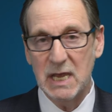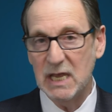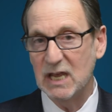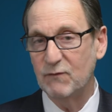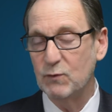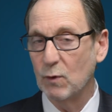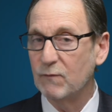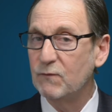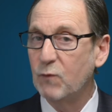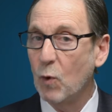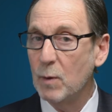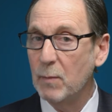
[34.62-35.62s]
If you're
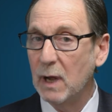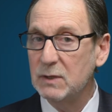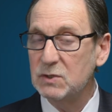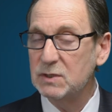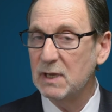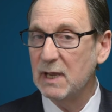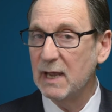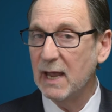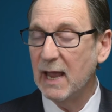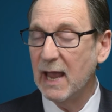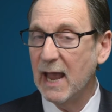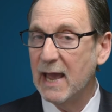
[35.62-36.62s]
4 months
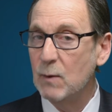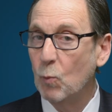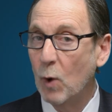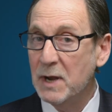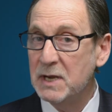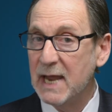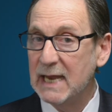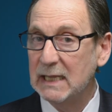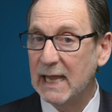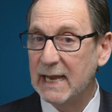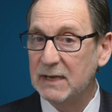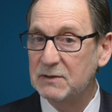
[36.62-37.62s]
and 1 day
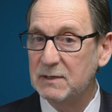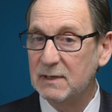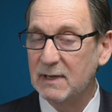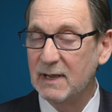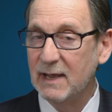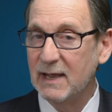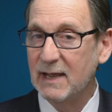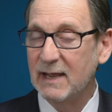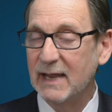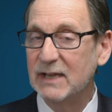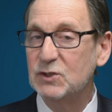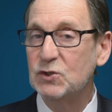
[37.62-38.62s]
late,
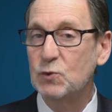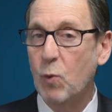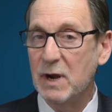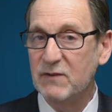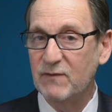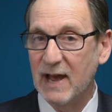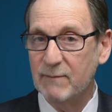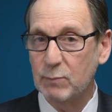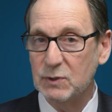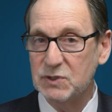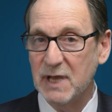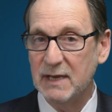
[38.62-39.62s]
it's
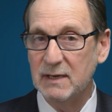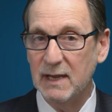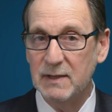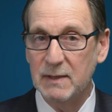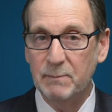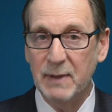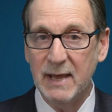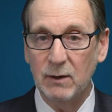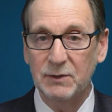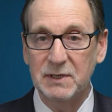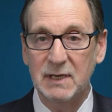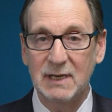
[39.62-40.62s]
25%, and the
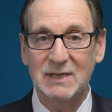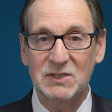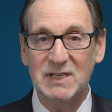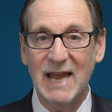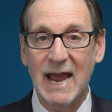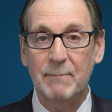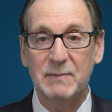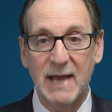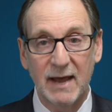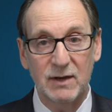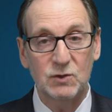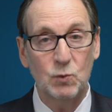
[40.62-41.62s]
penalty is capped
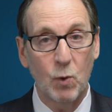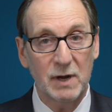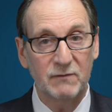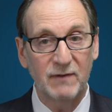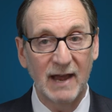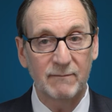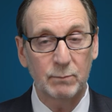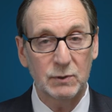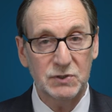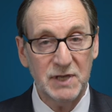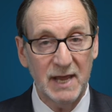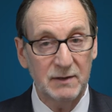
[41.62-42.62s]
out at
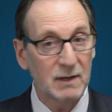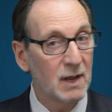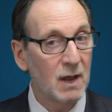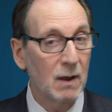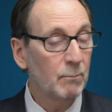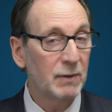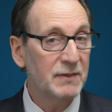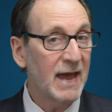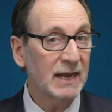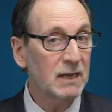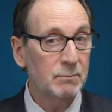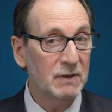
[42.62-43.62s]
25%, but
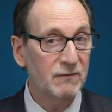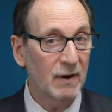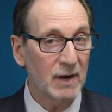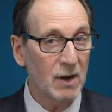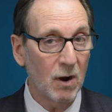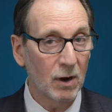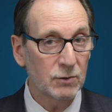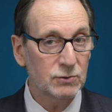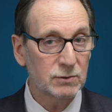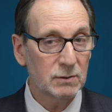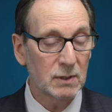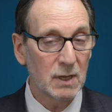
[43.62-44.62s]
that can be very harsh.